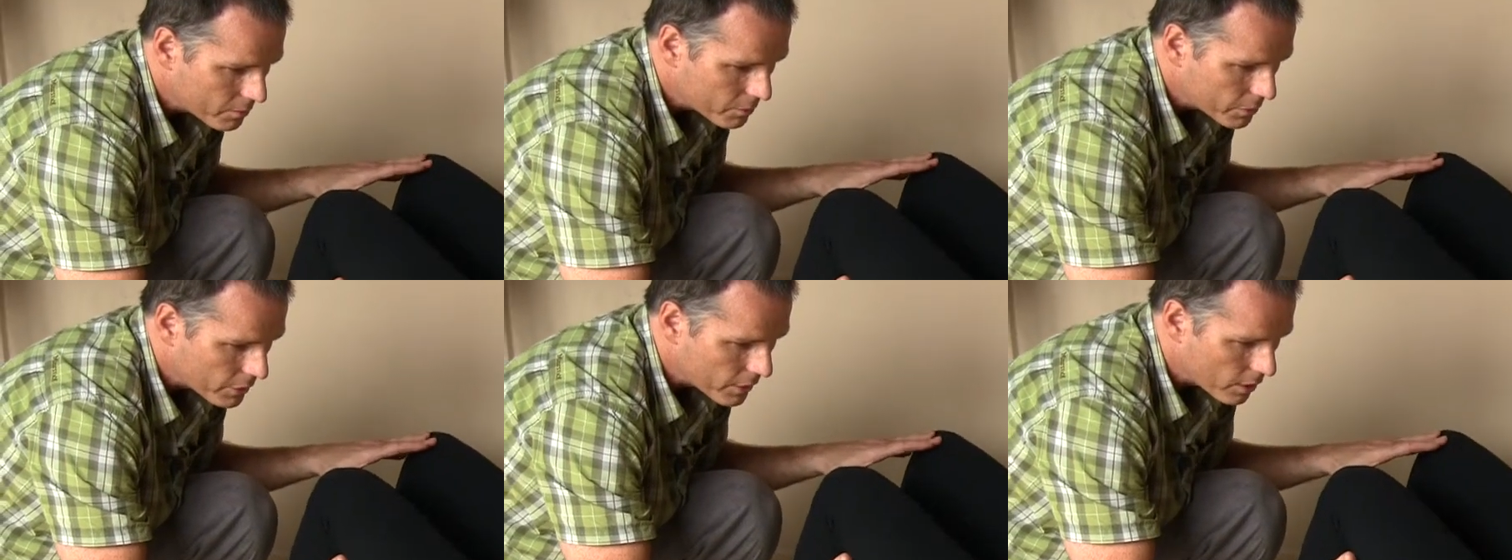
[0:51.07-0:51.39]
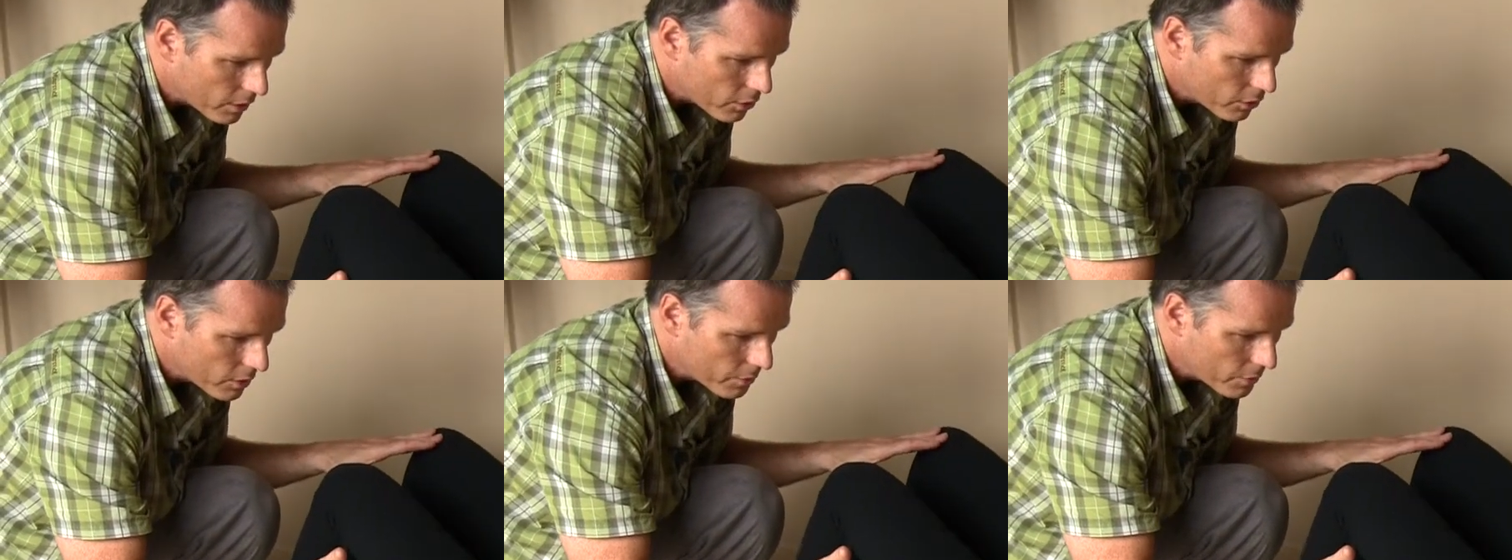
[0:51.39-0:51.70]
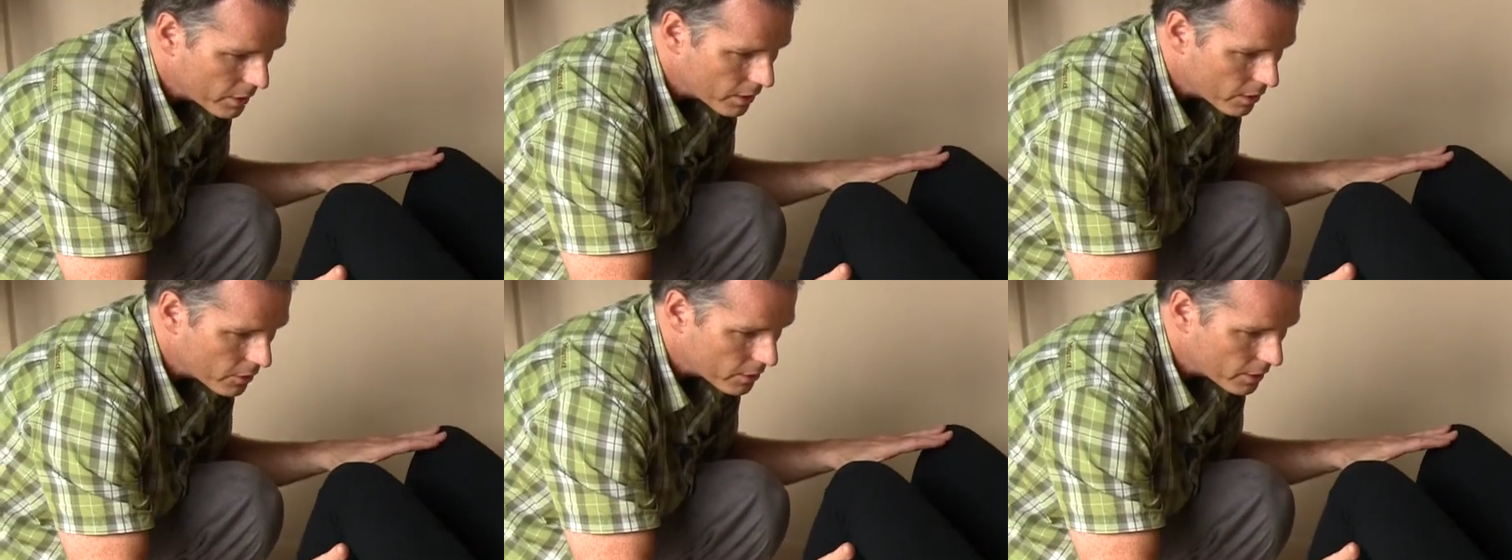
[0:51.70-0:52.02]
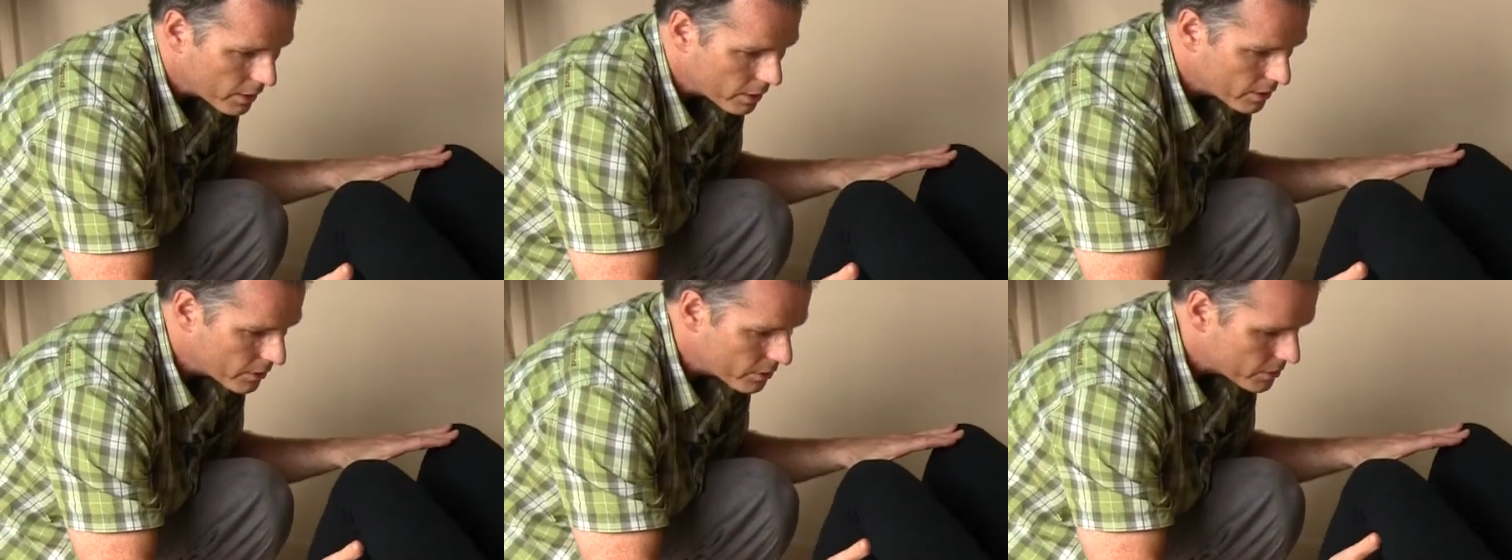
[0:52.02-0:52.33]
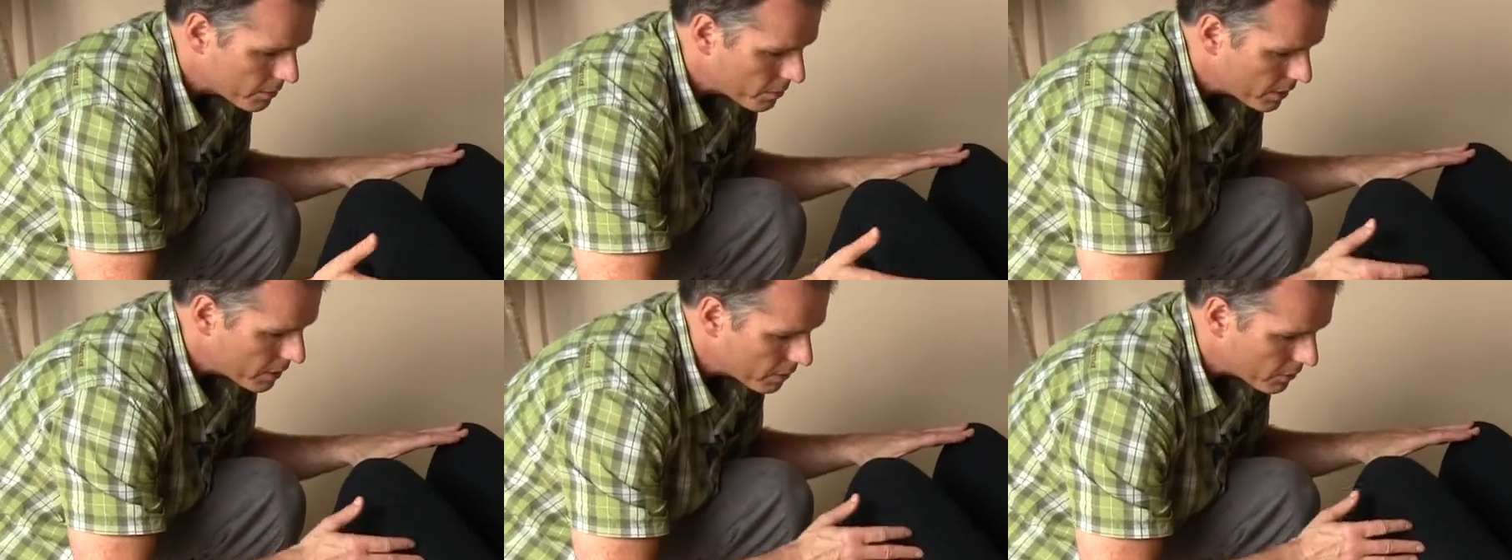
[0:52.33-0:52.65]
put a lower pillow or not use
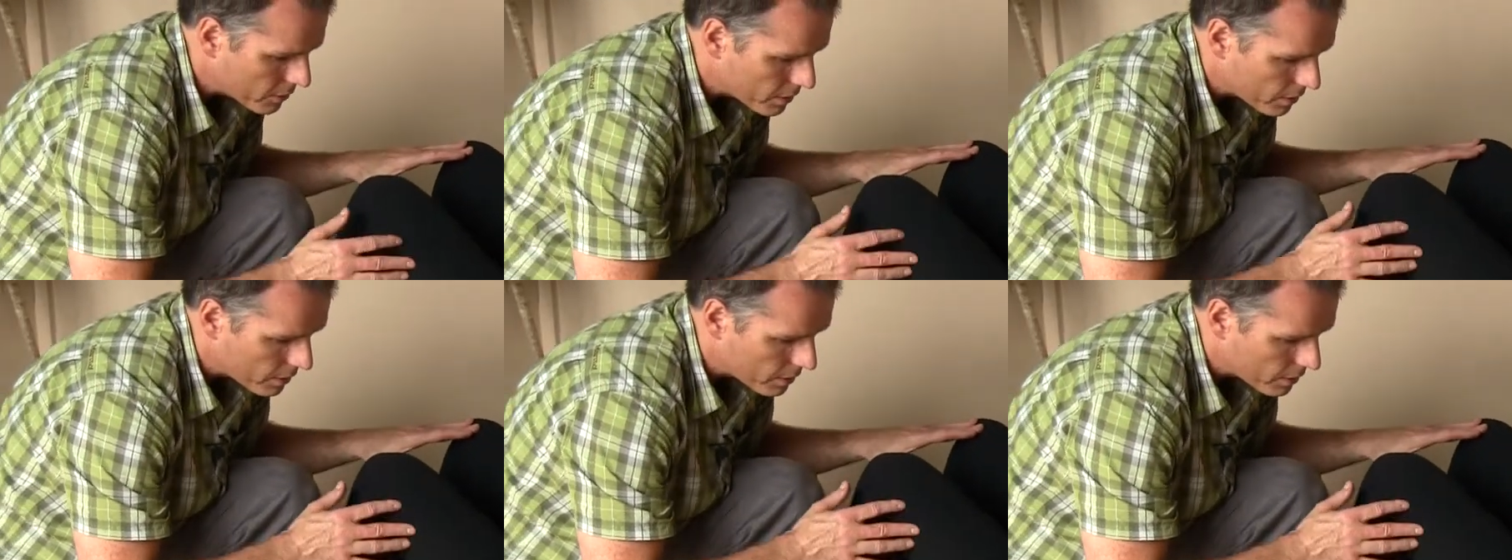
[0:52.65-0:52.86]
a pillow at